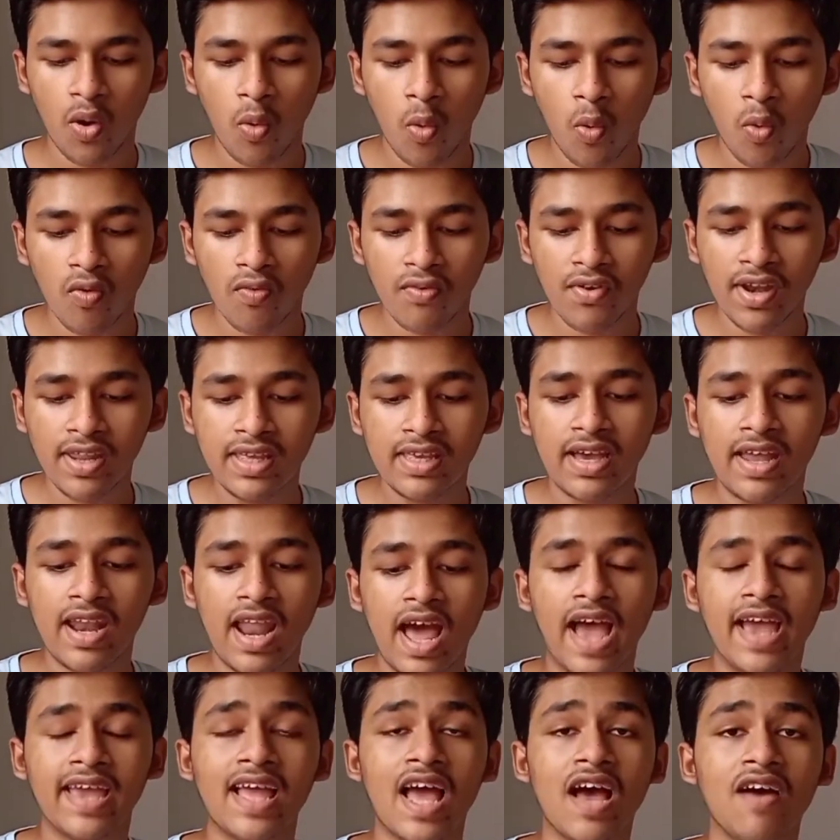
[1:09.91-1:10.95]
Now over
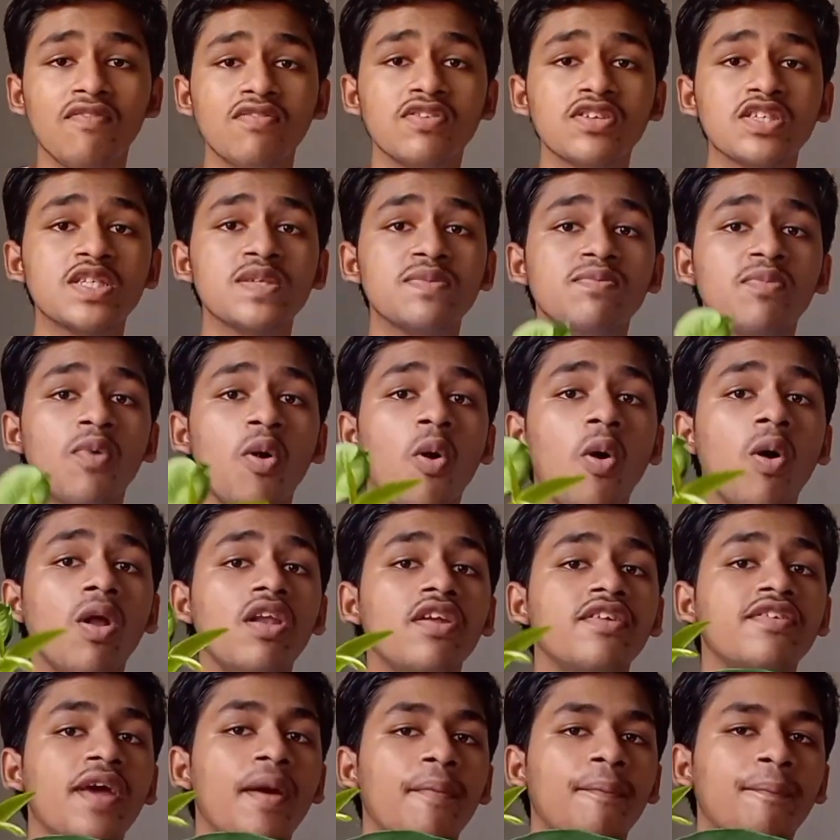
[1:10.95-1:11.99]
here I have a
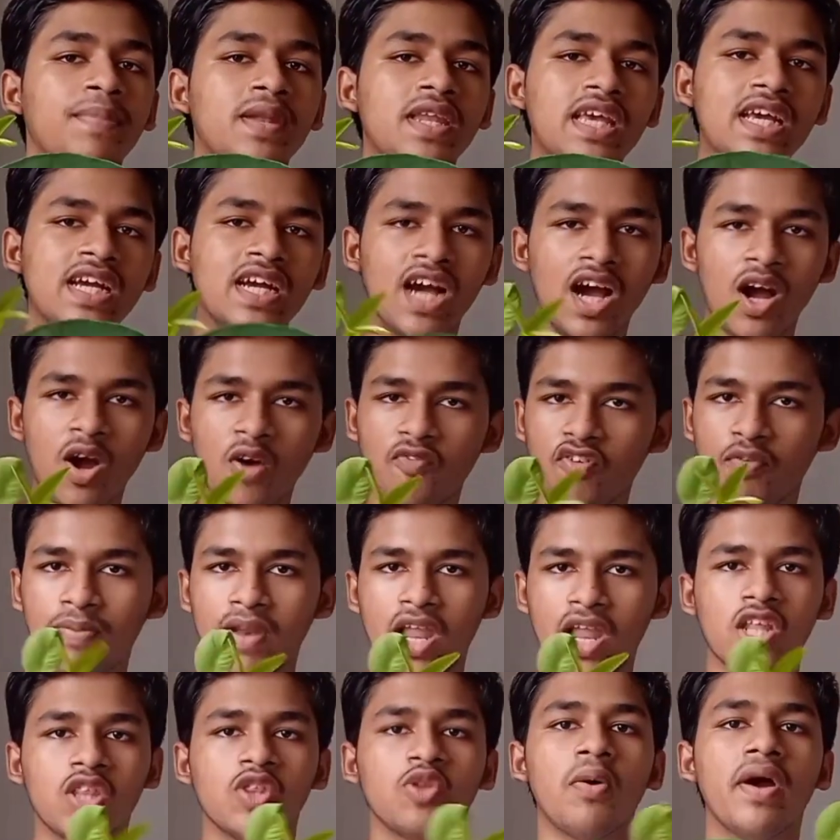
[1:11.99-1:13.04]
small replica
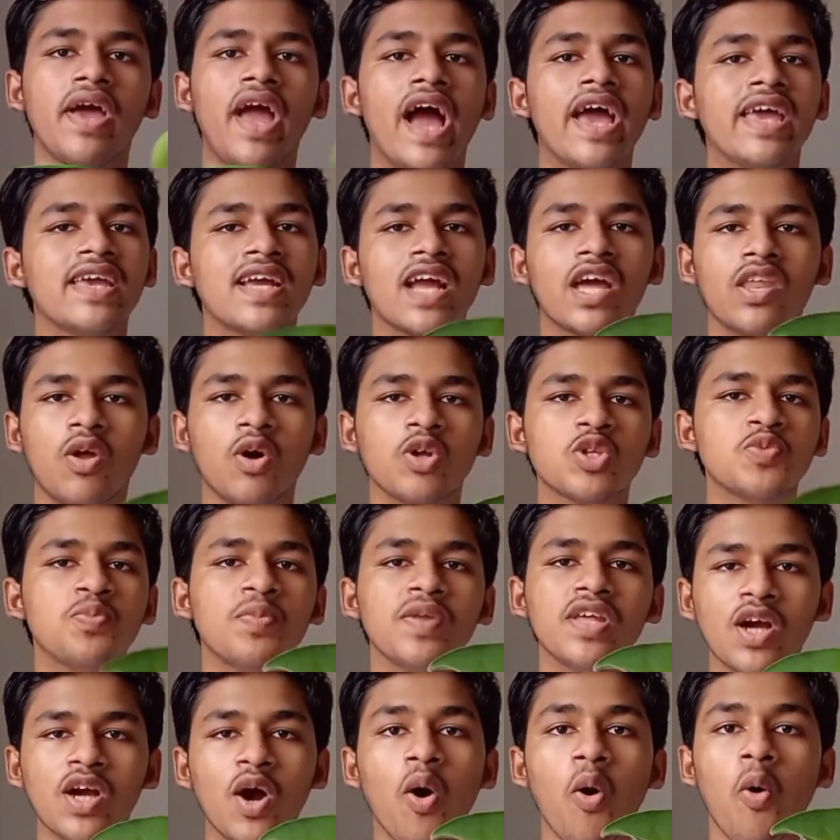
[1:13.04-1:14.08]
of a plant, though I
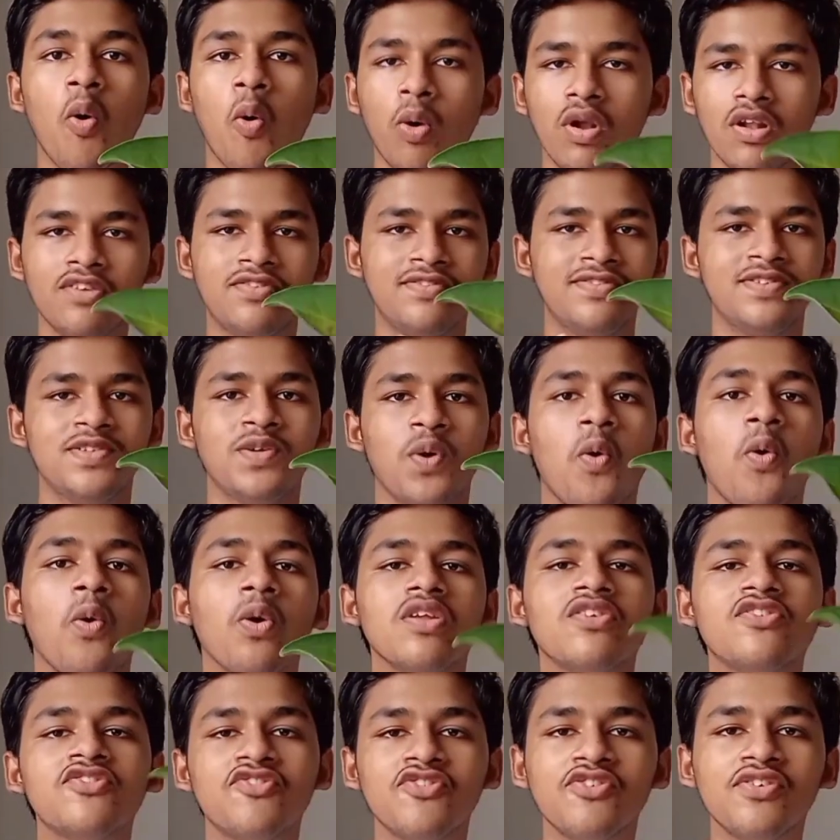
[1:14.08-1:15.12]
cannot bring a whole
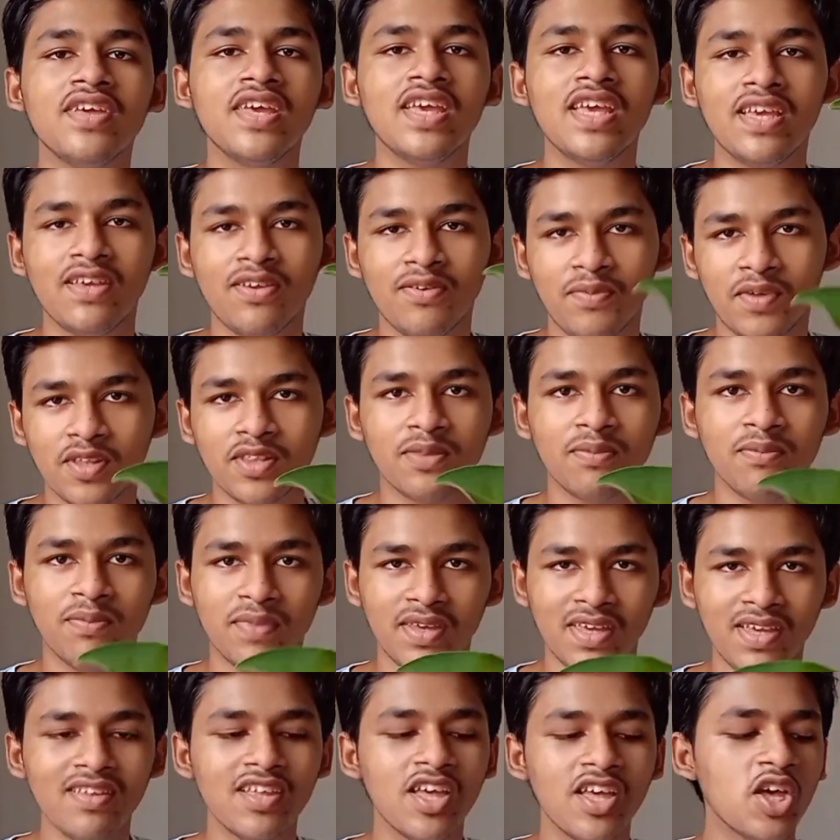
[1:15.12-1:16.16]
tree
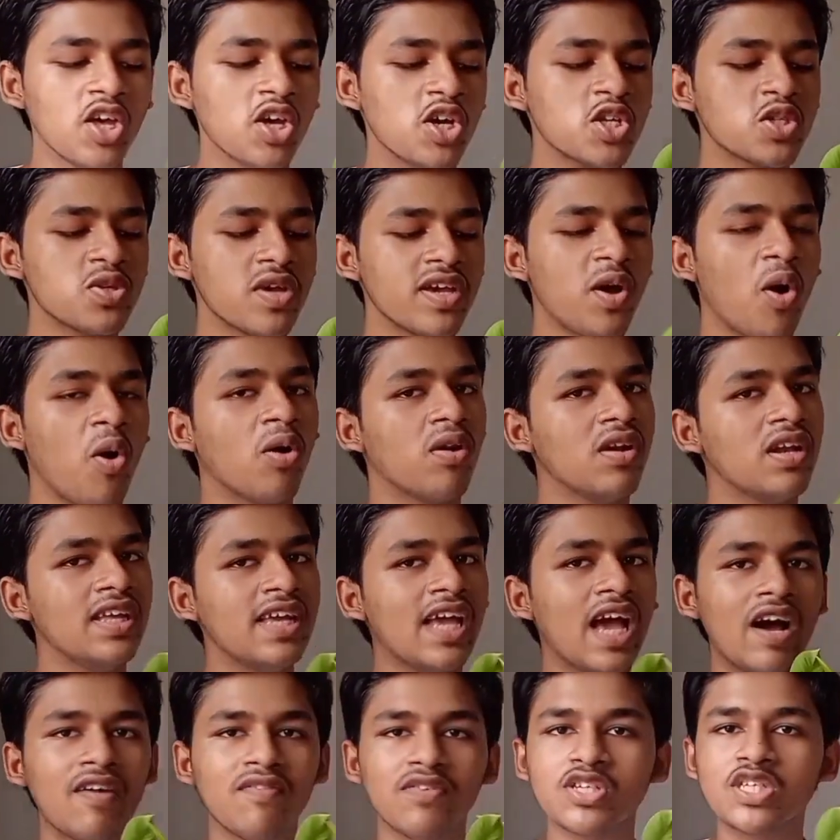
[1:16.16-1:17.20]
with me. So
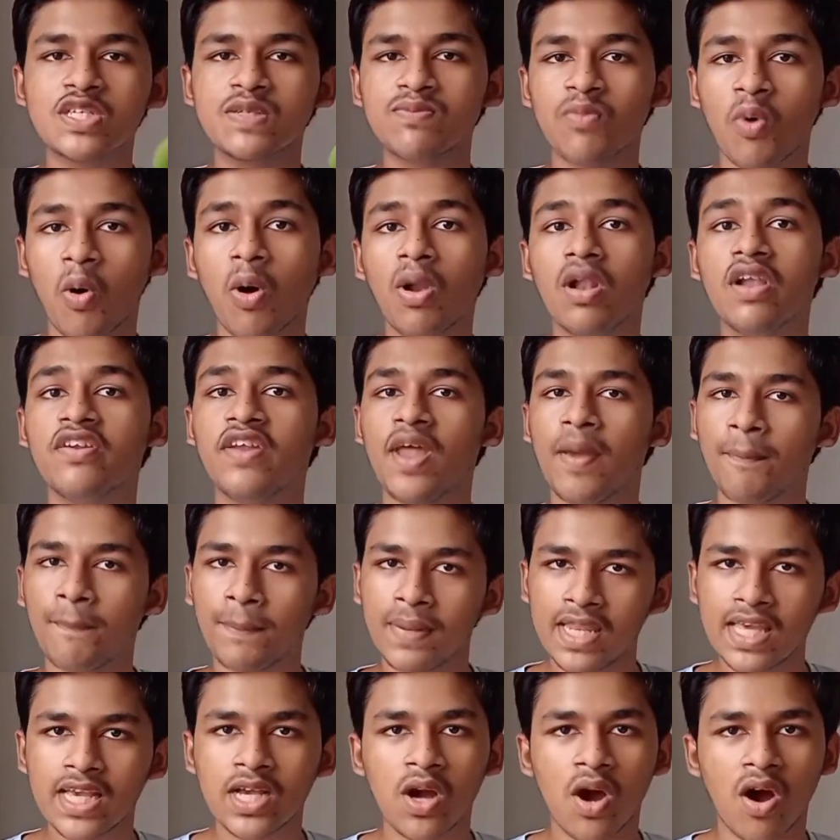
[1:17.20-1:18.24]
I only have a small
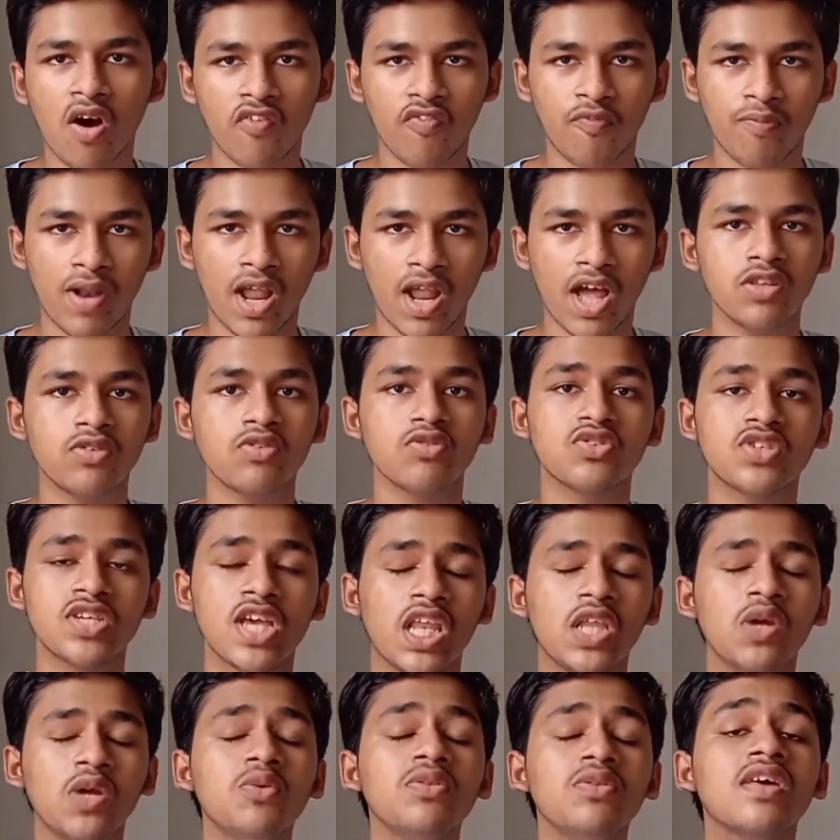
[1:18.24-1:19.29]
replica of plant
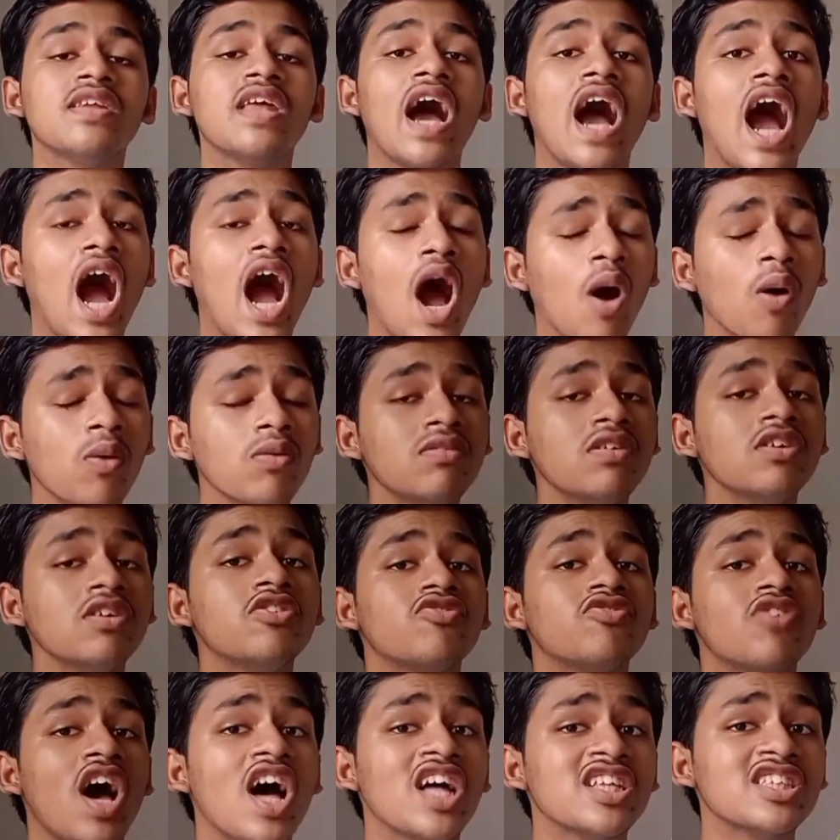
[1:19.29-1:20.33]
to tell you that
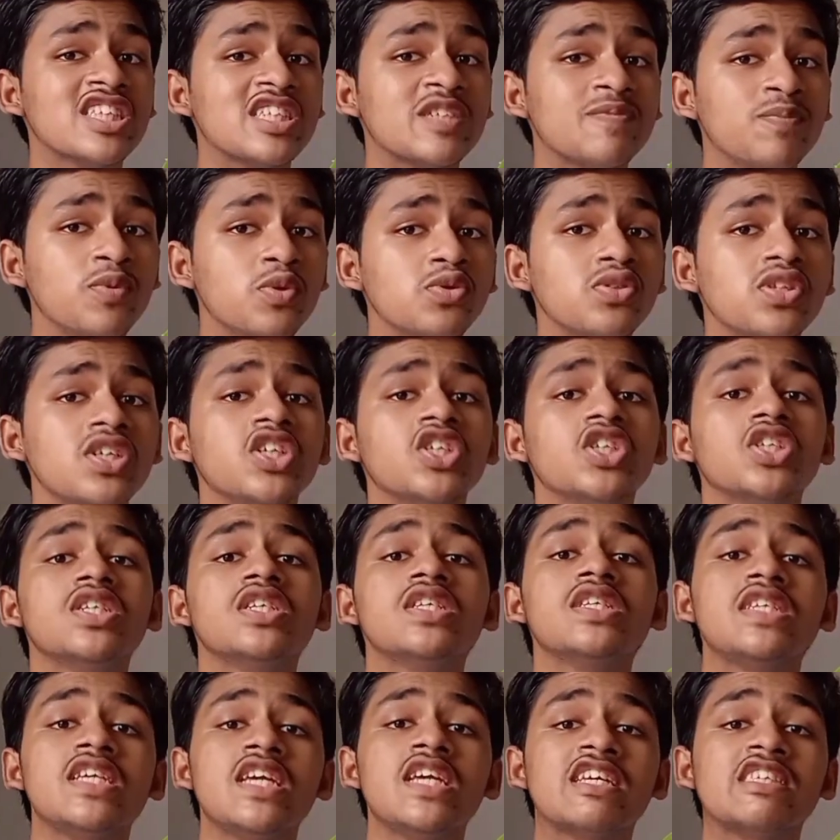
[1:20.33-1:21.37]
how the
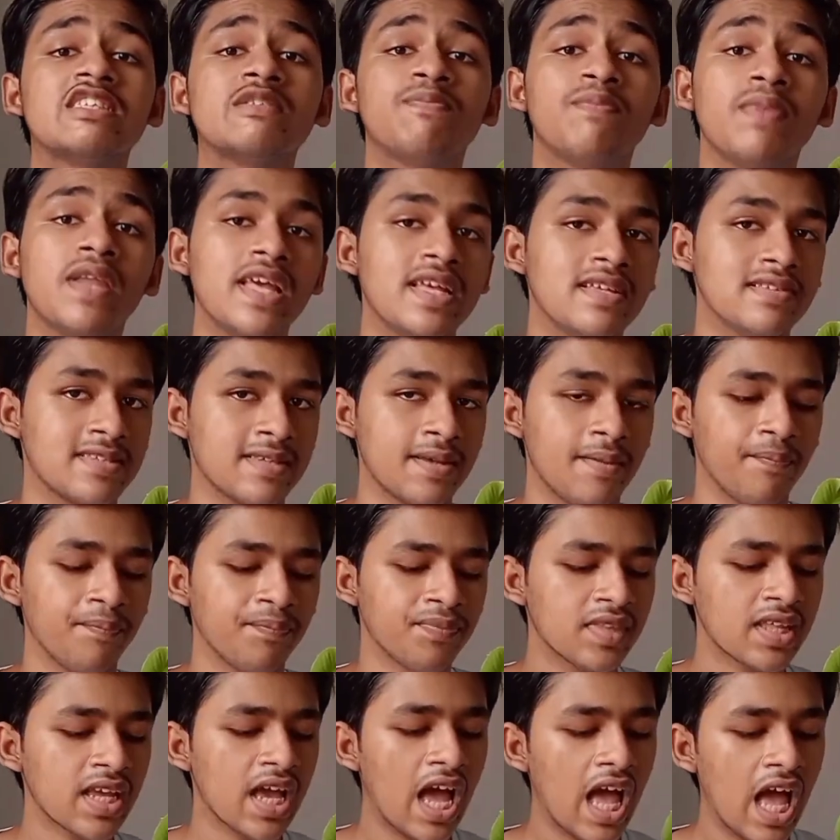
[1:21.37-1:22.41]
transportation takes place.